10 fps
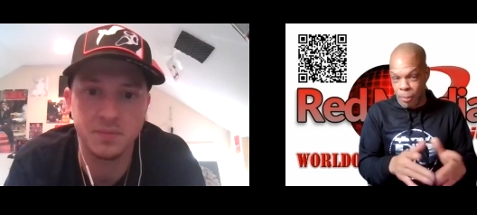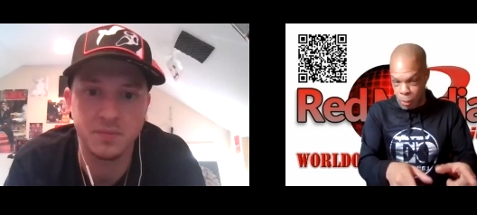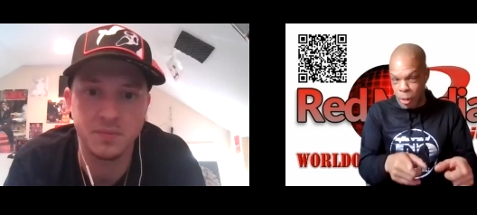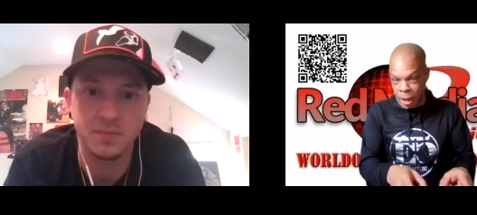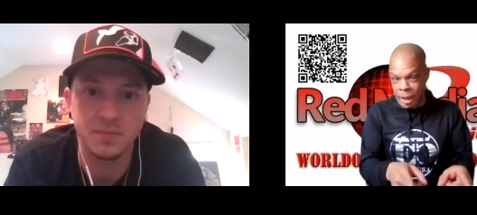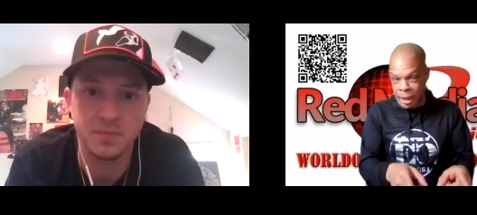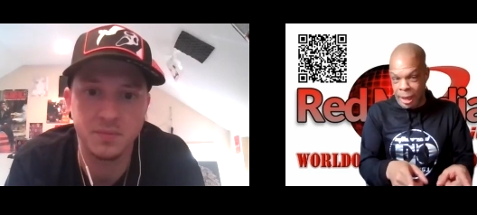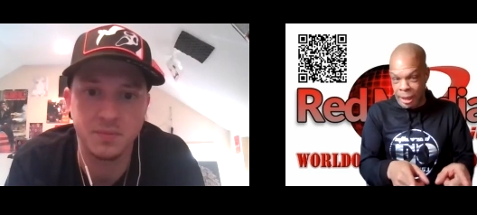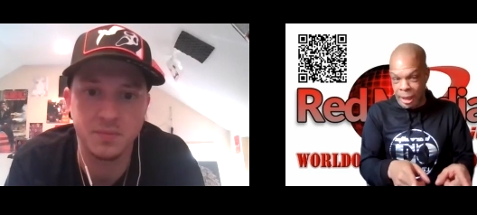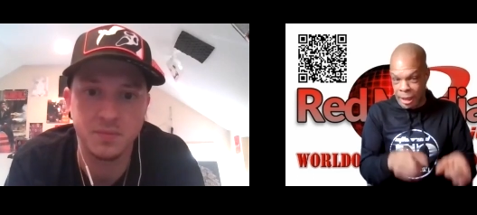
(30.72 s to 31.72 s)
Speaker 1: well, but we'll get to
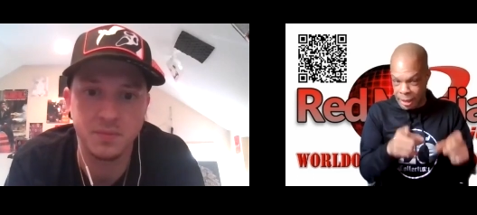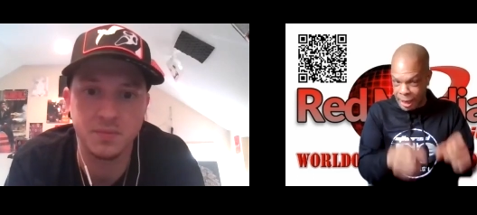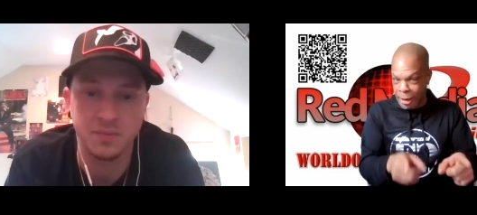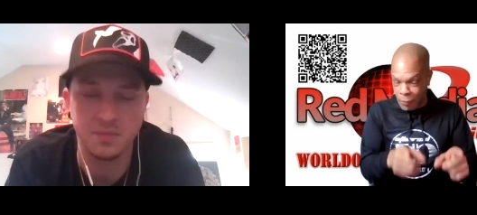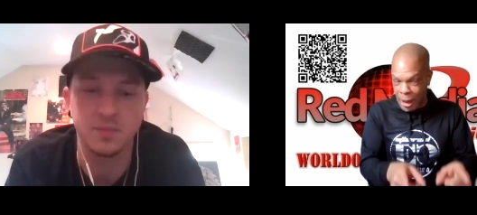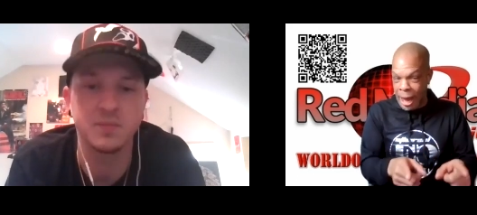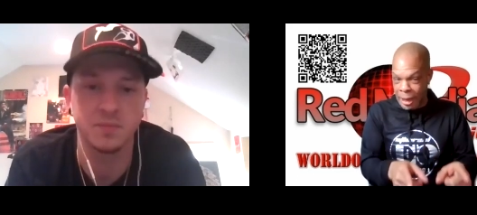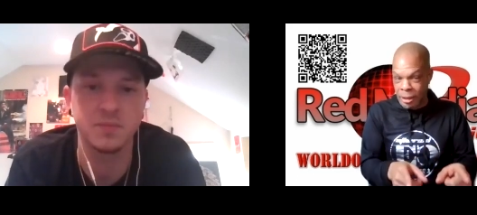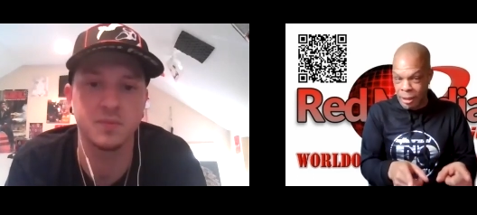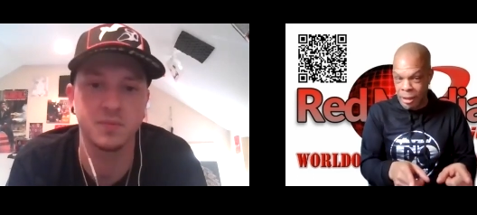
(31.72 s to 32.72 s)
that later. Is that a
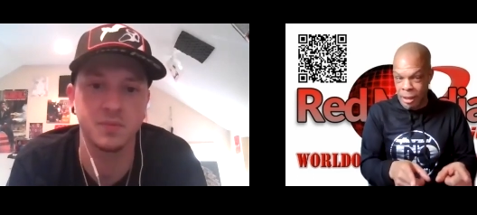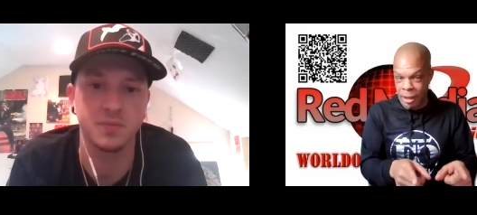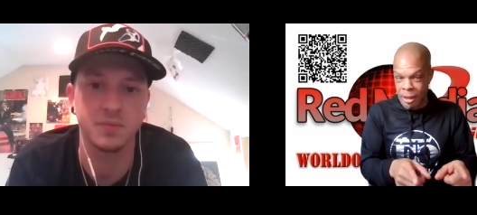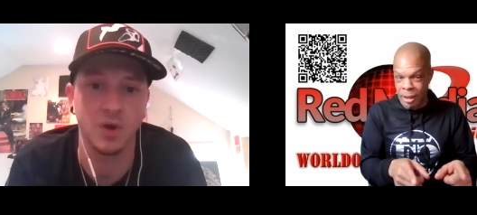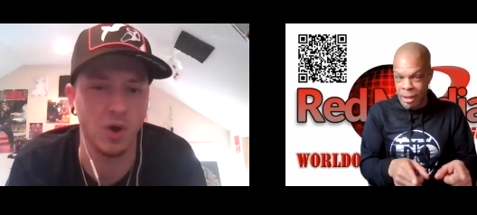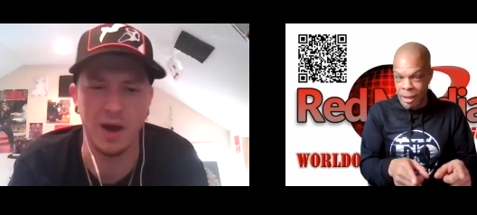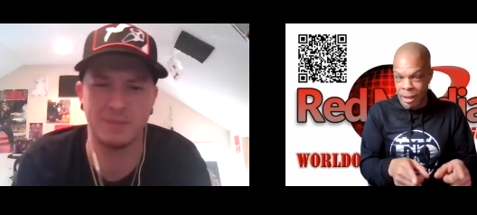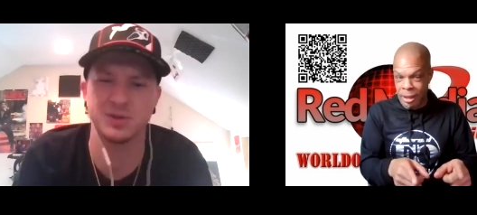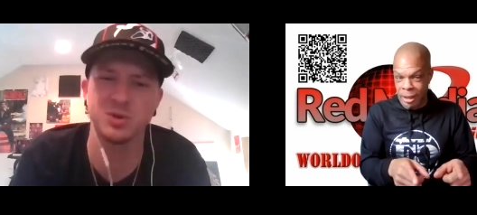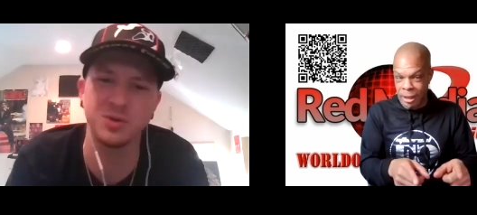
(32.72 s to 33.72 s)
fact?
Speaker 2: Oh,
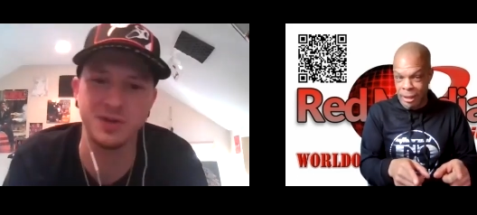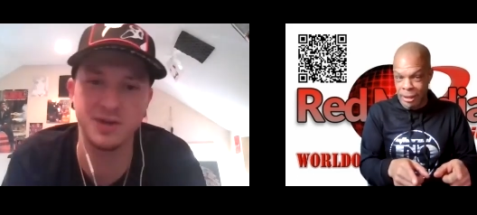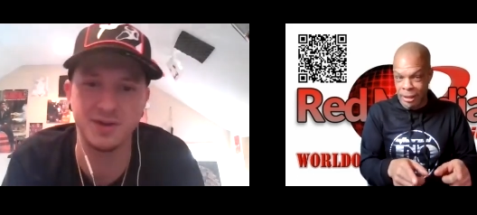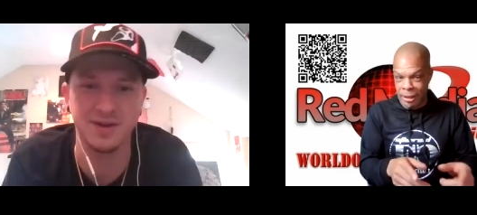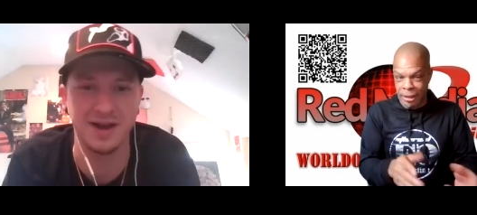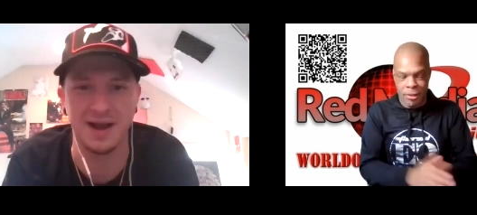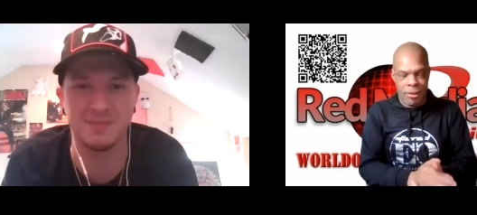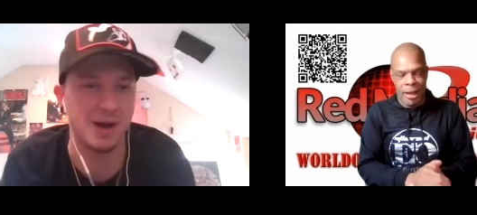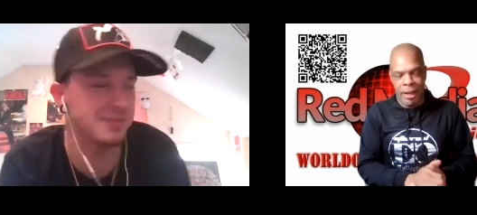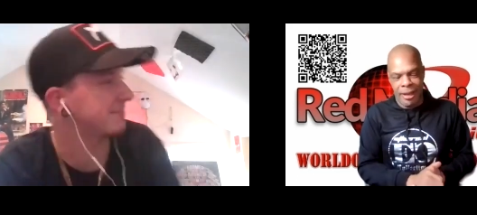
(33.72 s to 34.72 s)
absolutely. I,
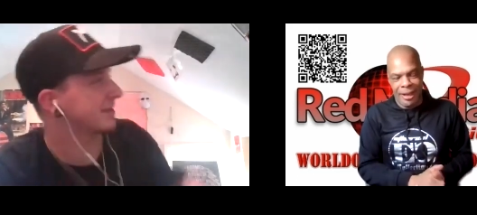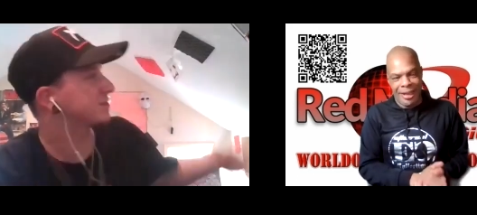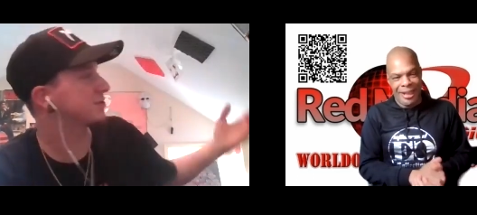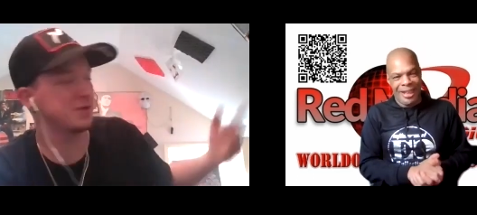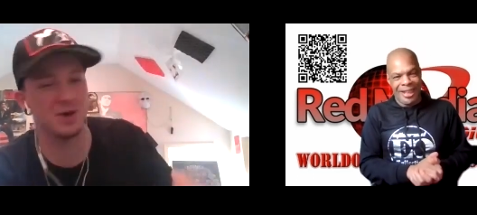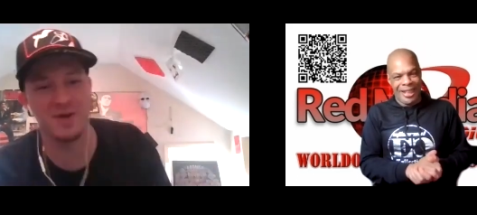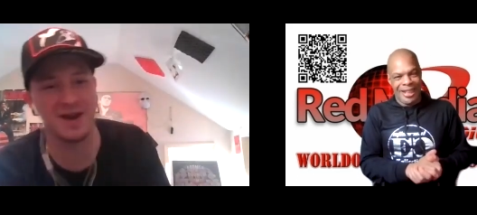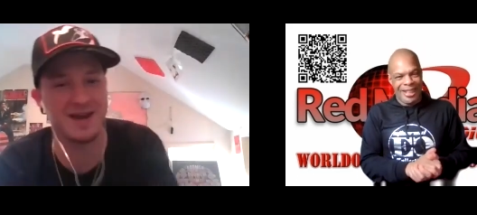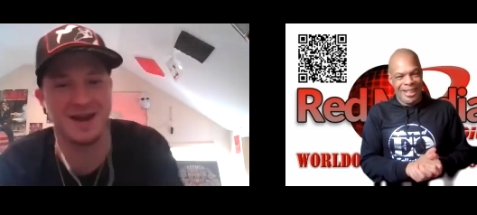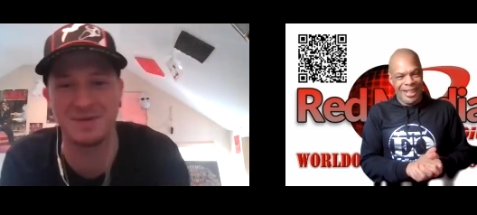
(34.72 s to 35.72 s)
am okay. in my studio
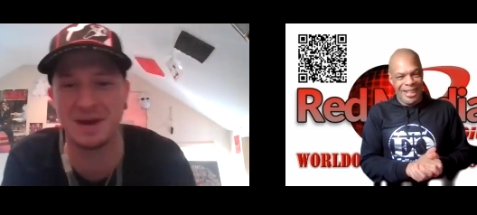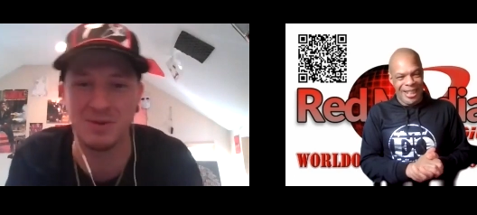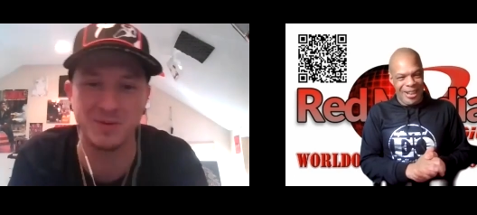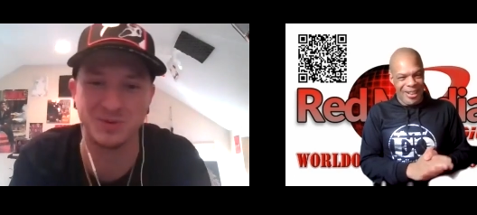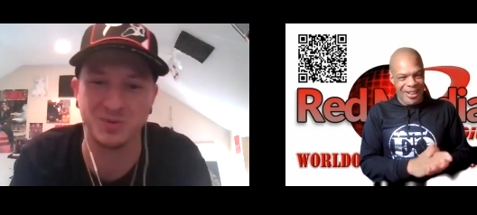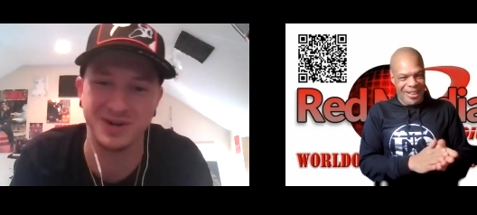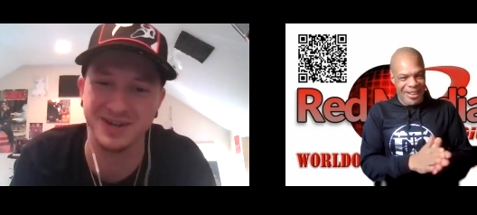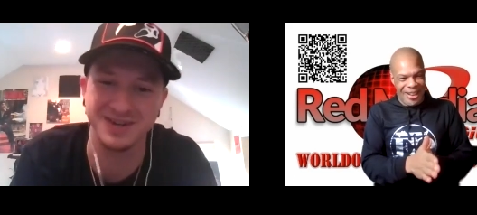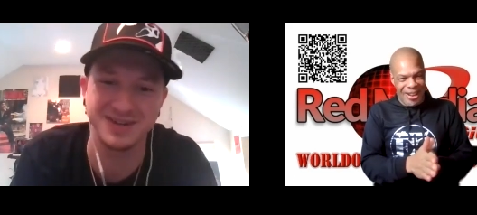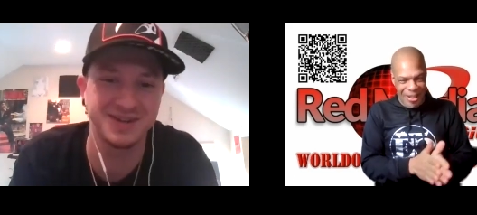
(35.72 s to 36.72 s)
right now, man. I'm always
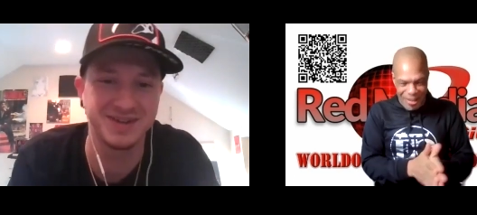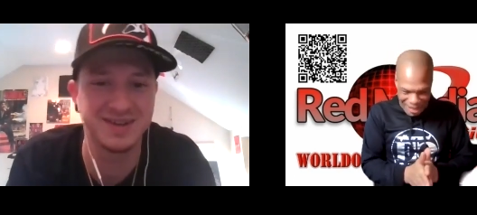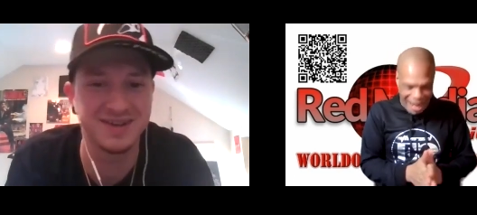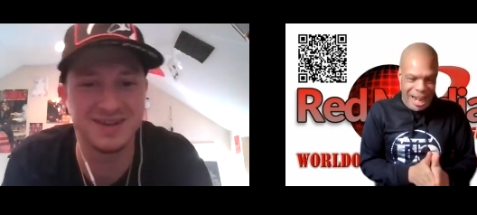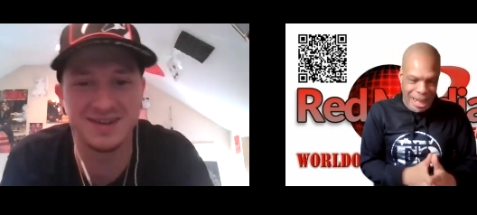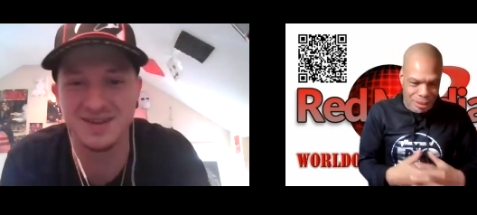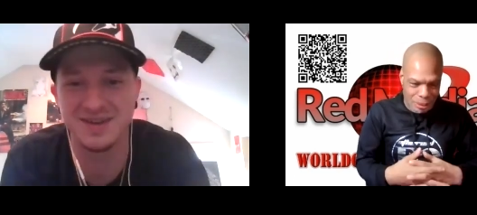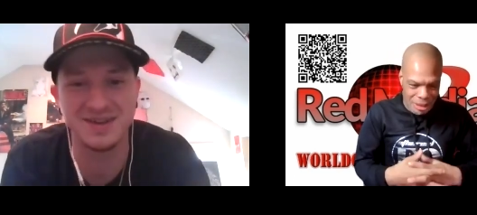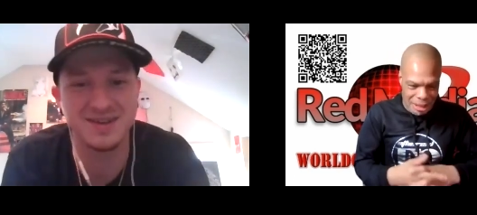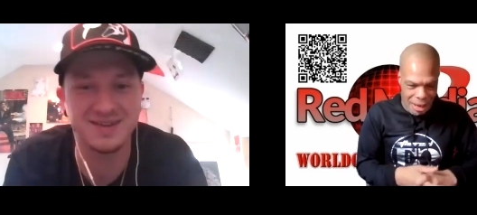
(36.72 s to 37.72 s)
working.
Speaker 1: Okay, that's
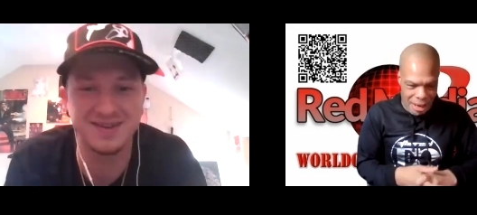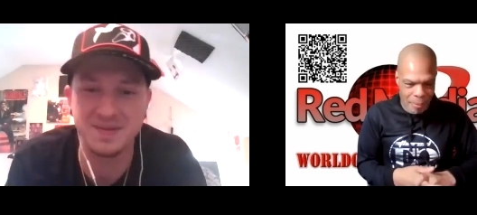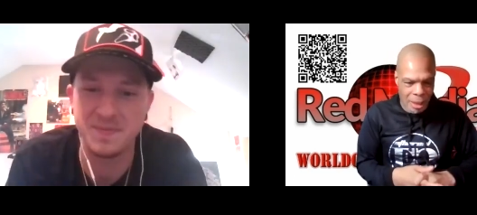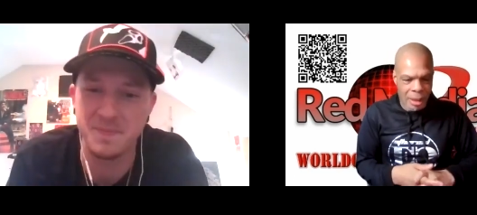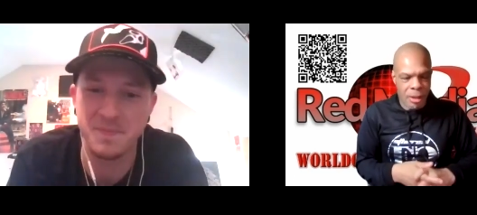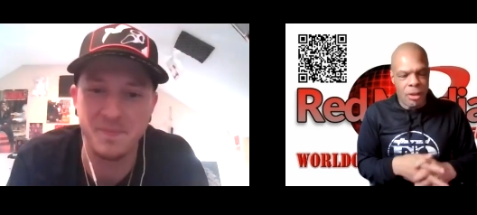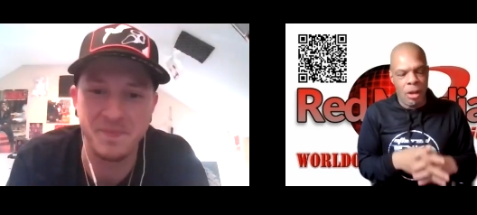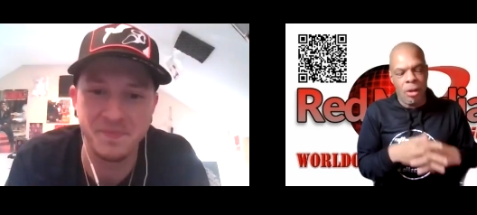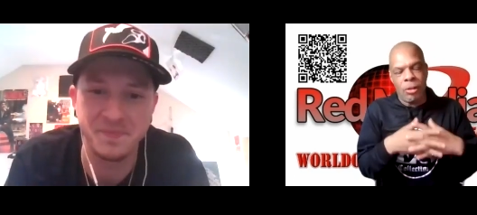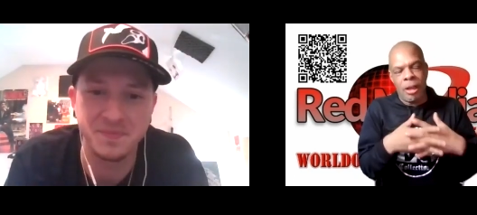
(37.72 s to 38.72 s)
what's up.
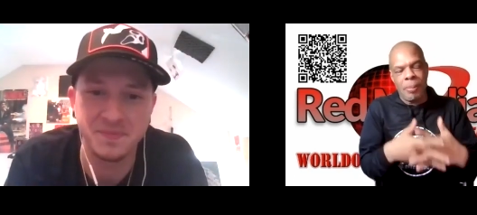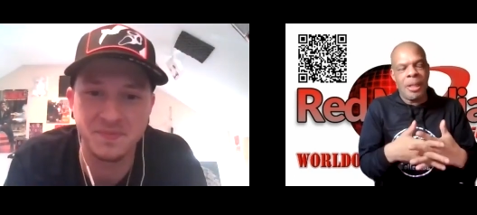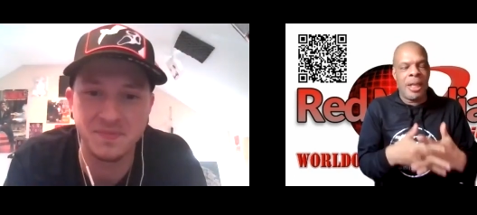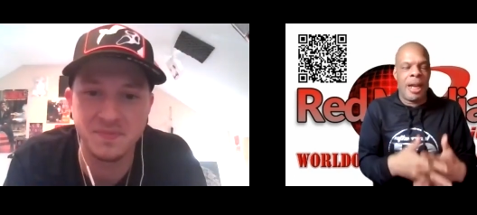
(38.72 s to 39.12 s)
So let me